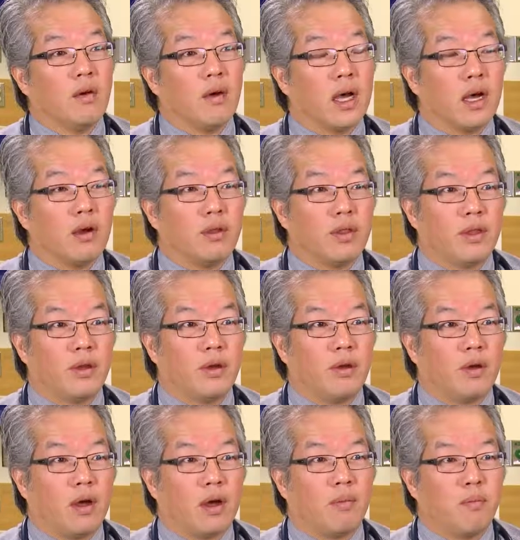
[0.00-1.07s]
Well,
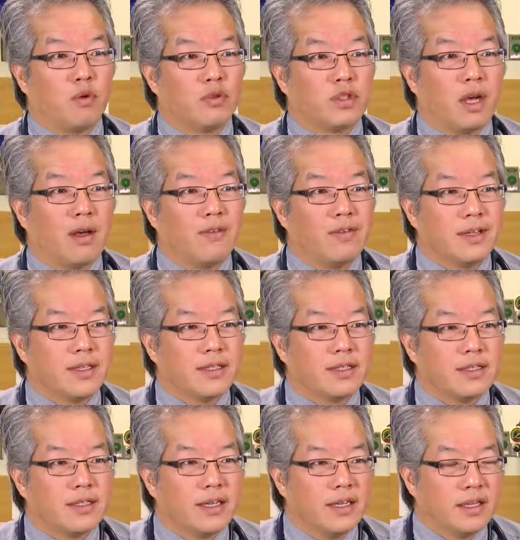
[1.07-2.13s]
the uh, most
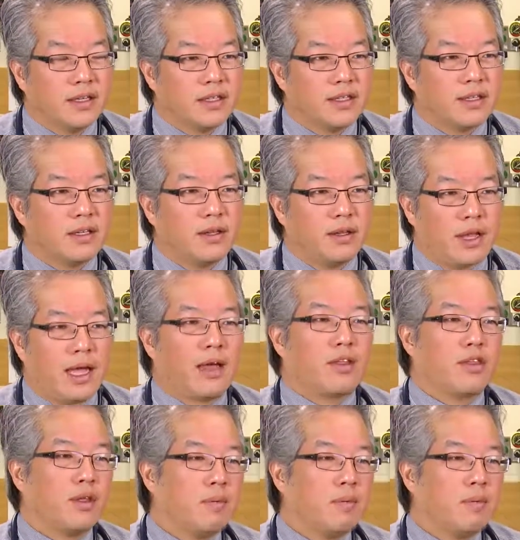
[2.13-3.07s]
obvious is death.